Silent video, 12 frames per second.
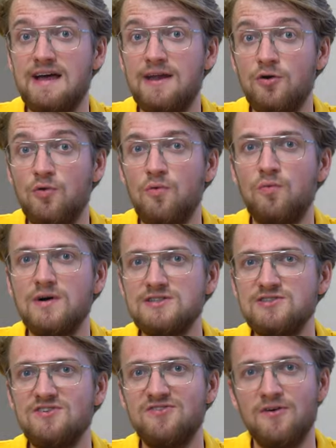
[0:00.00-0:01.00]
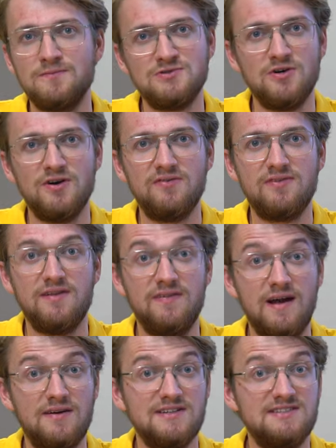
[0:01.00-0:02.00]
handle once you've observed that
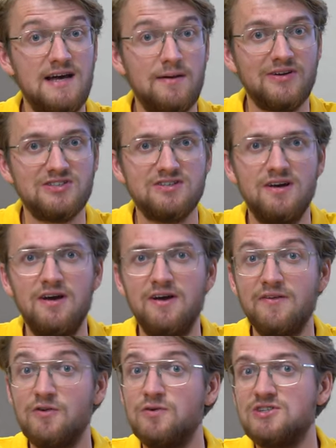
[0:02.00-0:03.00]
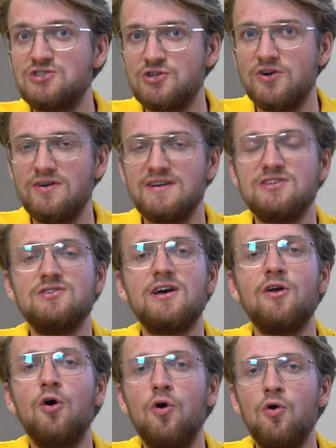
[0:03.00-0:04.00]
there is damage, to ensure that you
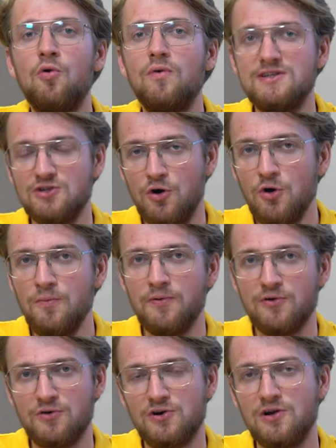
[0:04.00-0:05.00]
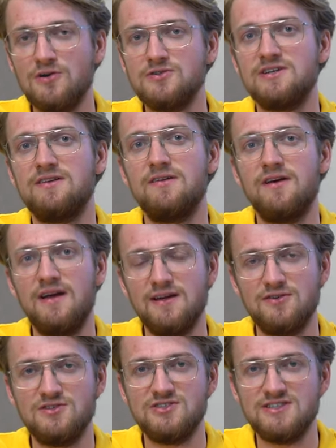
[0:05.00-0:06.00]
can always open or close it in
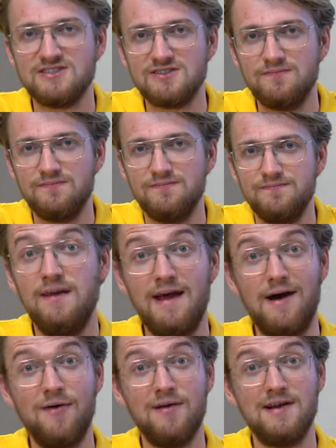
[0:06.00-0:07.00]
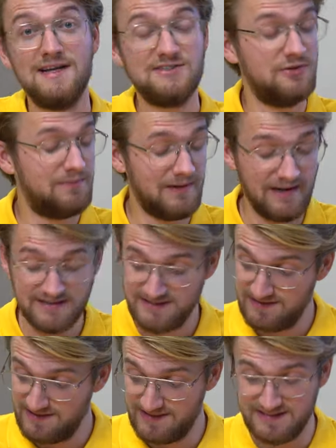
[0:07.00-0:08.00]
your system. Now, let's replace
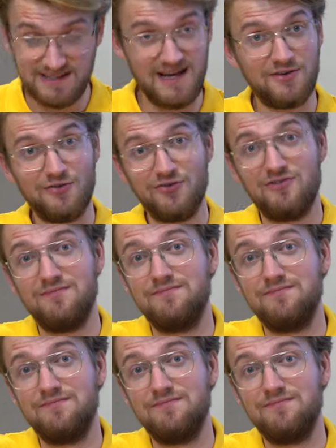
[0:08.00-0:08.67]
these handles.